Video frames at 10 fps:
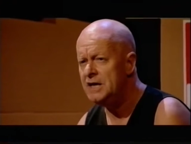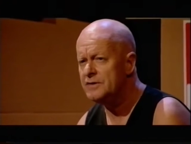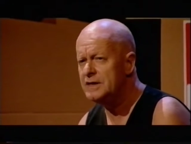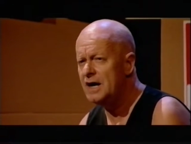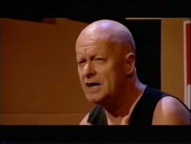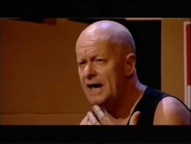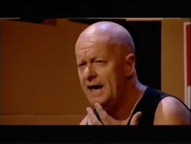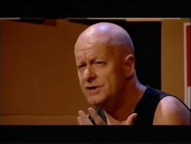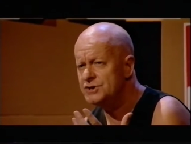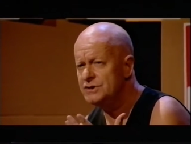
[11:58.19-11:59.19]
the young
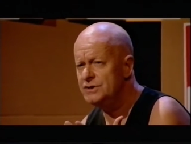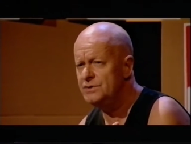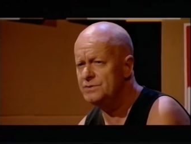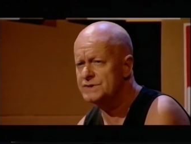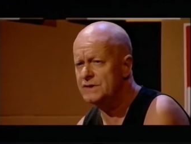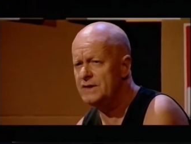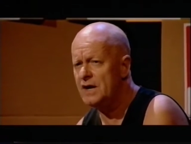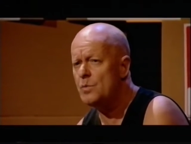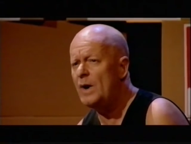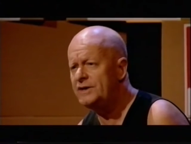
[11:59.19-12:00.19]
Asian youths and the
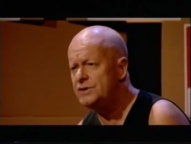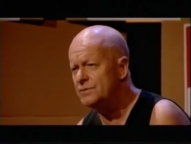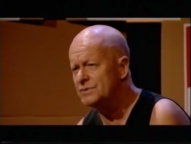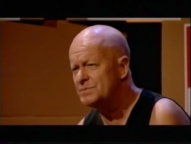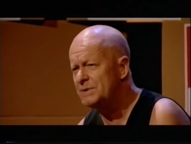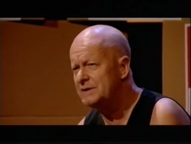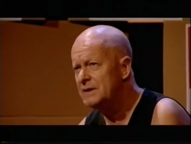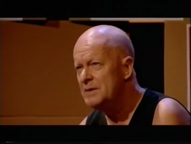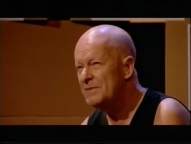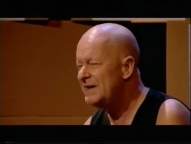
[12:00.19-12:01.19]
young white youths. But
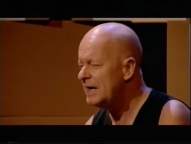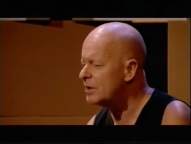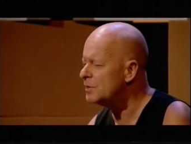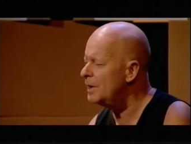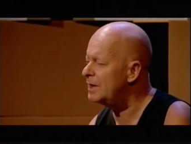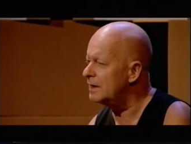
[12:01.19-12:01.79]
then I can't work